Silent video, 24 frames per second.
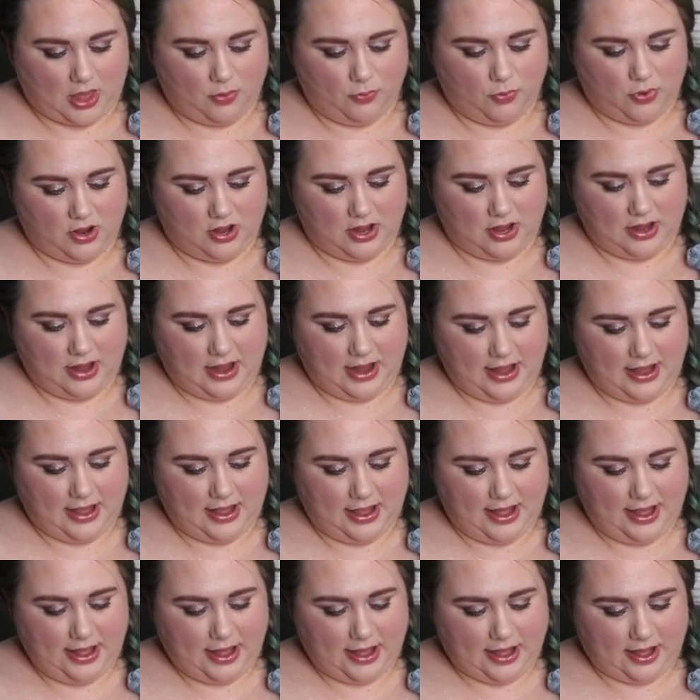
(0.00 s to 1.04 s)
well, I
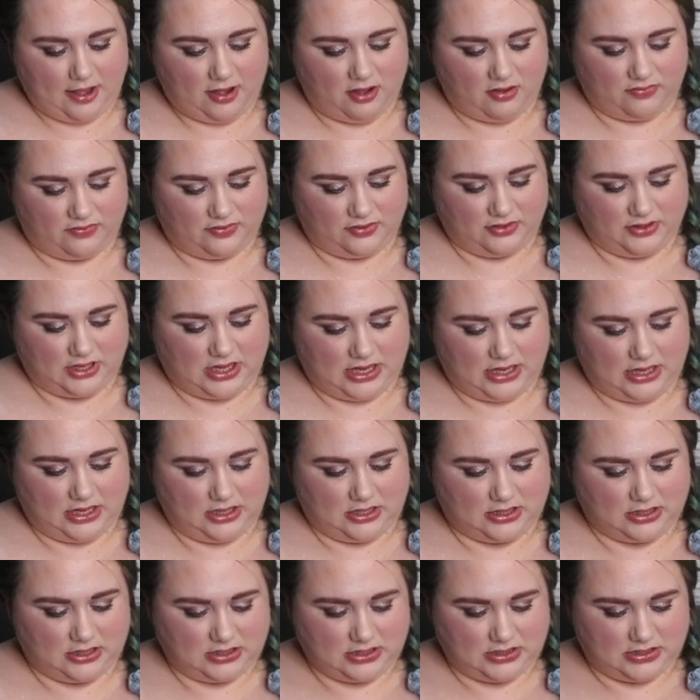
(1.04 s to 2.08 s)
have
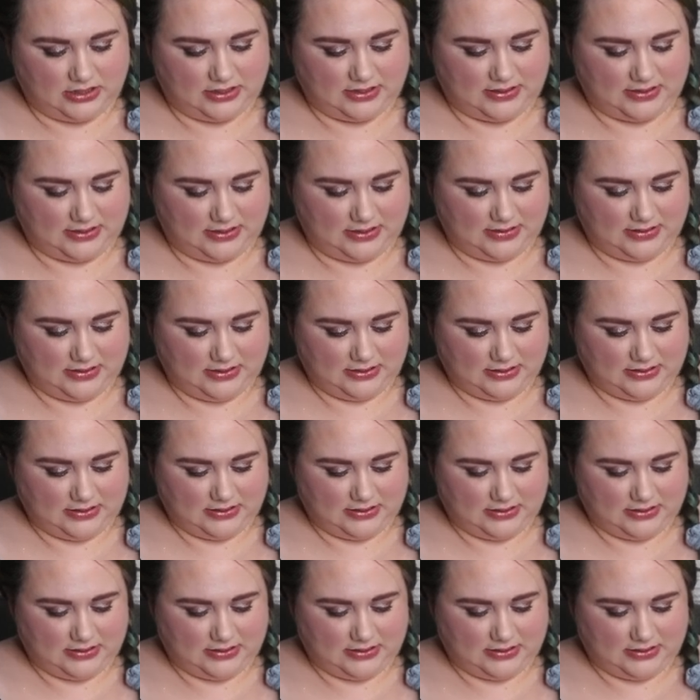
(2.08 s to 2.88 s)
like, let's see,